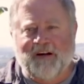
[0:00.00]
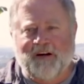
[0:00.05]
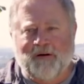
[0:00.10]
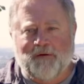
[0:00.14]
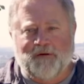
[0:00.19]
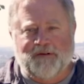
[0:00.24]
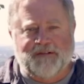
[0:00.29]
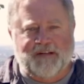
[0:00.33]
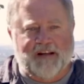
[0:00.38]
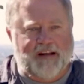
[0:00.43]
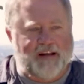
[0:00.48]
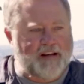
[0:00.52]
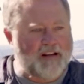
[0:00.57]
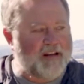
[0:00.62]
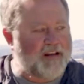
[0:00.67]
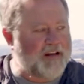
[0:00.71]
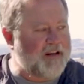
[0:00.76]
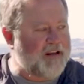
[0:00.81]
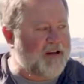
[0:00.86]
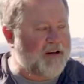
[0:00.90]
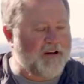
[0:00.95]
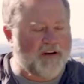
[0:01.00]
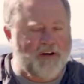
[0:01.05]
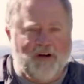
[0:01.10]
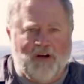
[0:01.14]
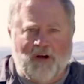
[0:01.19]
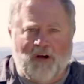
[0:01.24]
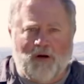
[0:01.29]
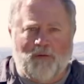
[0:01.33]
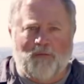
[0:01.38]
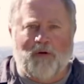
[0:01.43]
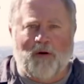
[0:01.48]
we're standing in a
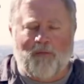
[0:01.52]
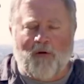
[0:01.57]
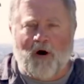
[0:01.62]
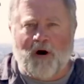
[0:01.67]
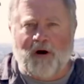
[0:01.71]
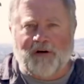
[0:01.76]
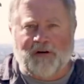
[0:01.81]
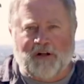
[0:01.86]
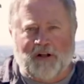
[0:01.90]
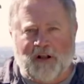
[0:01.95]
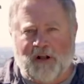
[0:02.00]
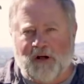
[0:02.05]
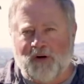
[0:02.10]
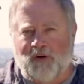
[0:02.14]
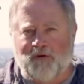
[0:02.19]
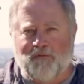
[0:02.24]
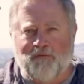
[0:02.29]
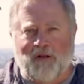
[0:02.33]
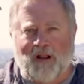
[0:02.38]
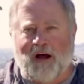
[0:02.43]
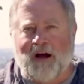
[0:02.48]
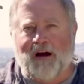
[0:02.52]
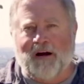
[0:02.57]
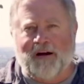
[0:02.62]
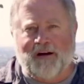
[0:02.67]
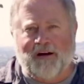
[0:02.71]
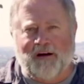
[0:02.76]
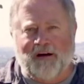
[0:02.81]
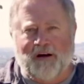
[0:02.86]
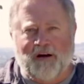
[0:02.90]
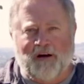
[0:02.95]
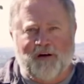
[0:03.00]
Pommard clone block
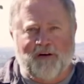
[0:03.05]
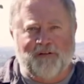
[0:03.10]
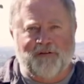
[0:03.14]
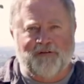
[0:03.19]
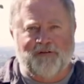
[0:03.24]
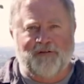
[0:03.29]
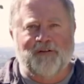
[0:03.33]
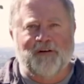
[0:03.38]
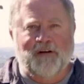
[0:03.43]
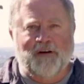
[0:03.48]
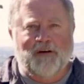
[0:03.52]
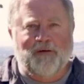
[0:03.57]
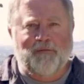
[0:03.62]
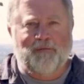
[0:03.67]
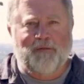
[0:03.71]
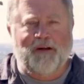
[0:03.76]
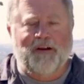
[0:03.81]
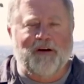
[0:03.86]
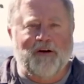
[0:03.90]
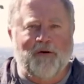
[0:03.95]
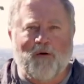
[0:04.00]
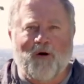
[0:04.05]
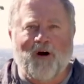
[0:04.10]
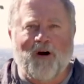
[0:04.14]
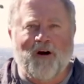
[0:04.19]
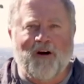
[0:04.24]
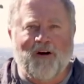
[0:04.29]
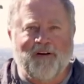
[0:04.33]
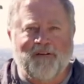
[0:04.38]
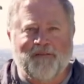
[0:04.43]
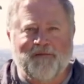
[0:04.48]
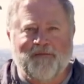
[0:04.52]
of Pinot
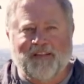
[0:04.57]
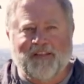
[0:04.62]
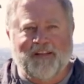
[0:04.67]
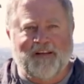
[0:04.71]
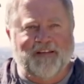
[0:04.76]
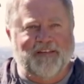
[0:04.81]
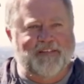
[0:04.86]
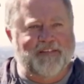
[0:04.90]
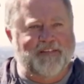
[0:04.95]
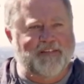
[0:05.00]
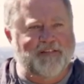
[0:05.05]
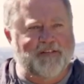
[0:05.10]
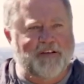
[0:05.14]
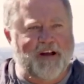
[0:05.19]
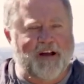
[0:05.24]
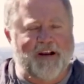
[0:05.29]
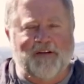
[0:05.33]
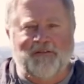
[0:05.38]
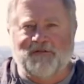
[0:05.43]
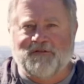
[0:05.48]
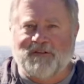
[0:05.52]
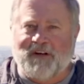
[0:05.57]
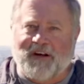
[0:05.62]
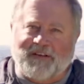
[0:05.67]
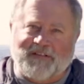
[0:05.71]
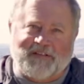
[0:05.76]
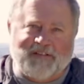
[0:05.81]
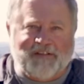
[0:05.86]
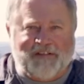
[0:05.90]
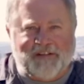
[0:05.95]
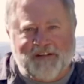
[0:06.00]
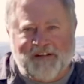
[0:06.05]
Noir that's kind of
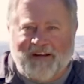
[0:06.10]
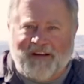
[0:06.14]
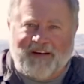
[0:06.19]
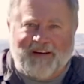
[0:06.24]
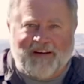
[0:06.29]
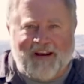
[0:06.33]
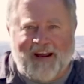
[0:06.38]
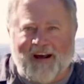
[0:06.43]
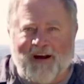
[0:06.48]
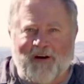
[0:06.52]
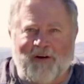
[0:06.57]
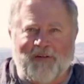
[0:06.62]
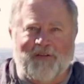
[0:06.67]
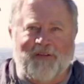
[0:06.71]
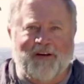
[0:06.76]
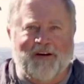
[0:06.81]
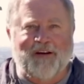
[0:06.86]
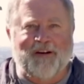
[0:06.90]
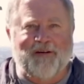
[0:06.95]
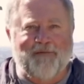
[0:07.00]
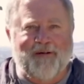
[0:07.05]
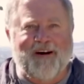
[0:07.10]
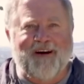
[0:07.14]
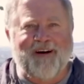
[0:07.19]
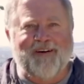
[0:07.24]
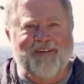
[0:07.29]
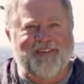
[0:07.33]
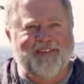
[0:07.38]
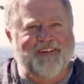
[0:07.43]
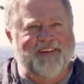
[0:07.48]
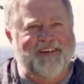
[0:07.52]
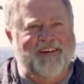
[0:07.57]
just now thinking
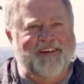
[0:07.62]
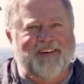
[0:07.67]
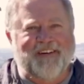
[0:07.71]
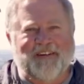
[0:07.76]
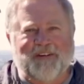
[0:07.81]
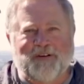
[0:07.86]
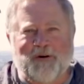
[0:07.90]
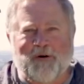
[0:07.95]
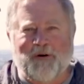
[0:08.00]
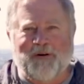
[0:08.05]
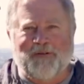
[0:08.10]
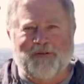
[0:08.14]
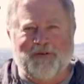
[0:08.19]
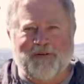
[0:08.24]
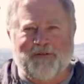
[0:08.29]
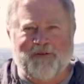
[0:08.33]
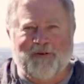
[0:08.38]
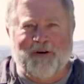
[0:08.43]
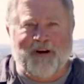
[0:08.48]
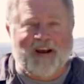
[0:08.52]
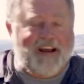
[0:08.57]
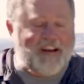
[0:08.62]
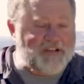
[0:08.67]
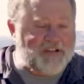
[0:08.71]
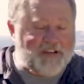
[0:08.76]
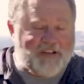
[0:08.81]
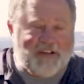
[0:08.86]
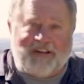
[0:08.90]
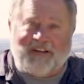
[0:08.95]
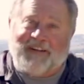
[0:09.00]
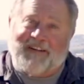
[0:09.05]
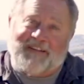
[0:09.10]
about going through
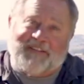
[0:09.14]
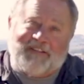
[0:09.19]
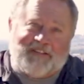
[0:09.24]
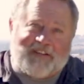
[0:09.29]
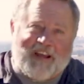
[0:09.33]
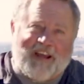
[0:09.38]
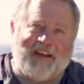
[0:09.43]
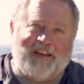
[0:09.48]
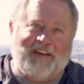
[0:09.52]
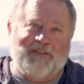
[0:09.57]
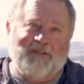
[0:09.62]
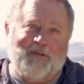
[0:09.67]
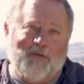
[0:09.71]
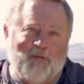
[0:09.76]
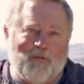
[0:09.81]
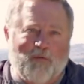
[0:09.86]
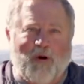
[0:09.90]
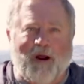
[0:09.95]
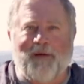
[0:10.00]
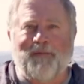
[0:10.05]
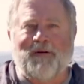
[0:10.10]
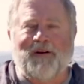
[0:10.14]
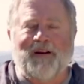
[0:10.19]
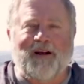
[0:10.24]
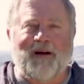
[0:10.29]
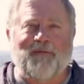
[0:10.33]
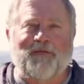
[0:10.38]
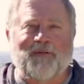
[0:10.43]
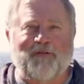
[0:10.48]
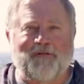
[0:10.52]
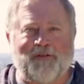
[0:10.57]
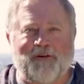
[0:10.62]
veraison and ripening
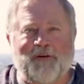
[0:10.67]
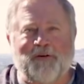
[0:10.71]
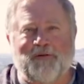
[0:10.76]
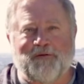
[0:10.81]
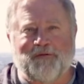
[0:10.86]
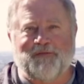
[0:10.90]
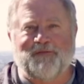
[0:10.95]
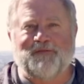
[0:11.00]
up the fruit.